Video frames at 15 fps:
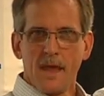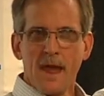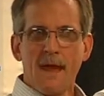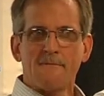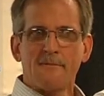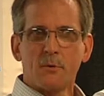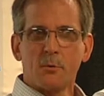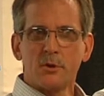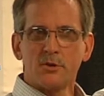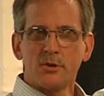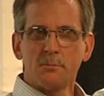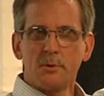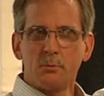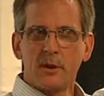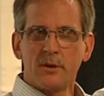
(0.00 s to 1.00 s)
Everyone
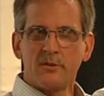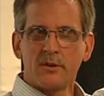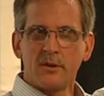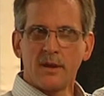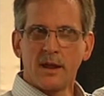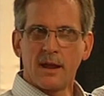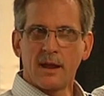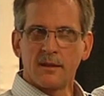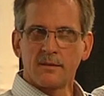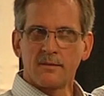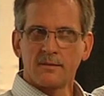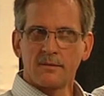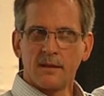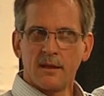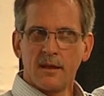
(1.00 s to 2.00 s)
should be raising your hands.
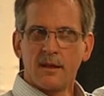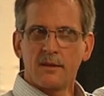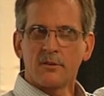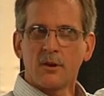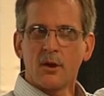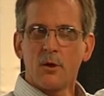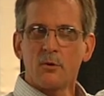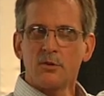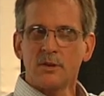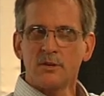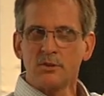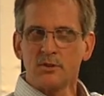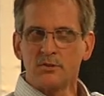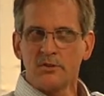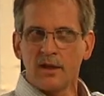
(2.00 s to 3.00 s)
And as a coach, I
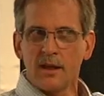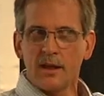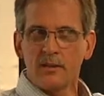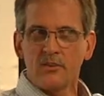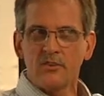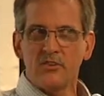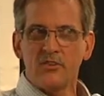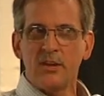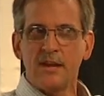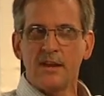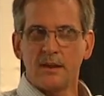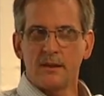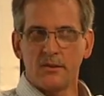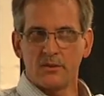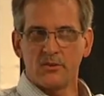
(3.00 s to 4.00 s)
should say, seek
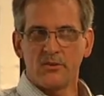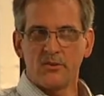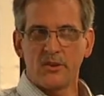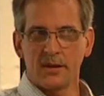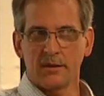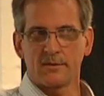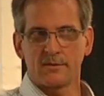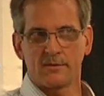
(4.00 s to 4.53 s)
6.